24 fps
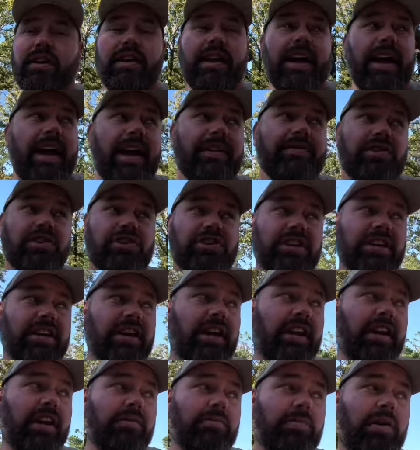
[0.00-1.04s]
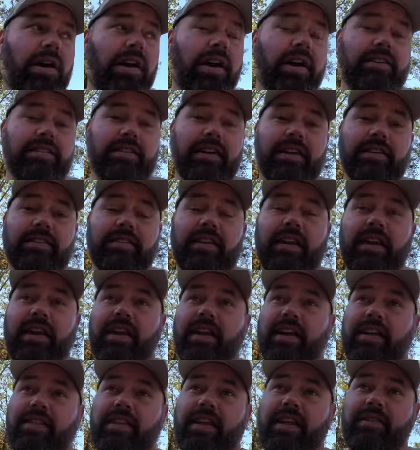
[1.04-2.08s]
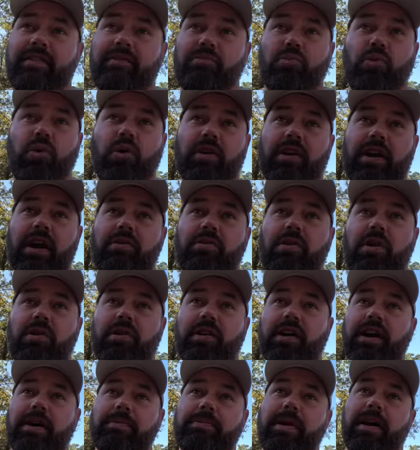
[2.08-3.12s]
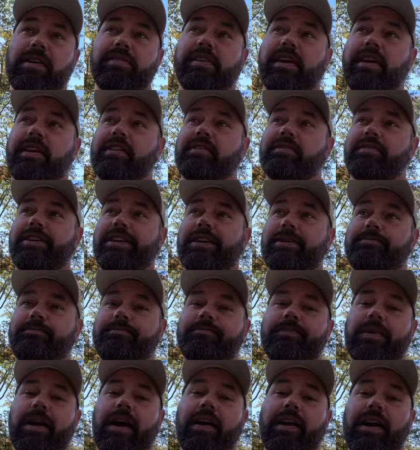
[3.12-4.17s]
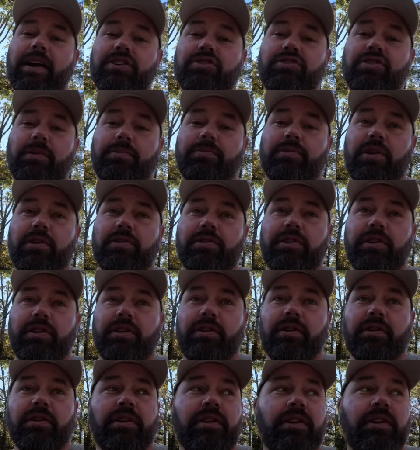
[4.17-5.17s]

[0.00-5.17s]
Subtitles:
day after she got antibiotics, that morning I woke up, I was like, yep, I got strep throat too.